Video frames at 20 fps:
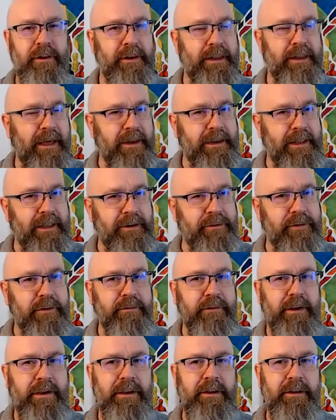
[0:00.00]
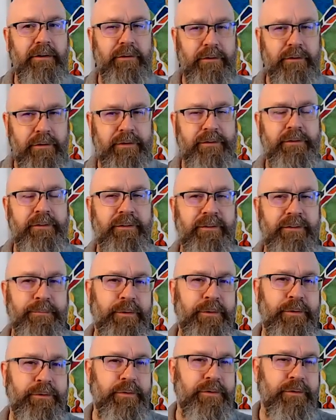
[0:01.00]
in how to integrate Christian
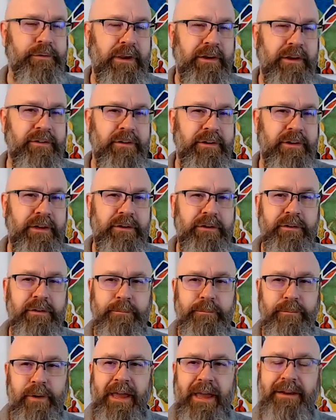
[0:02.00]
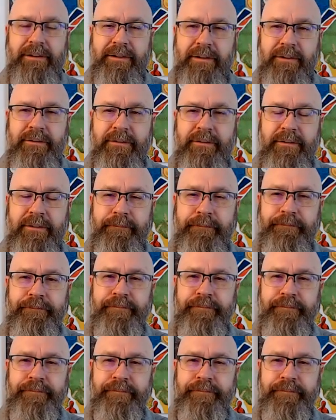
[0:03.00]
spiritual direction into their practice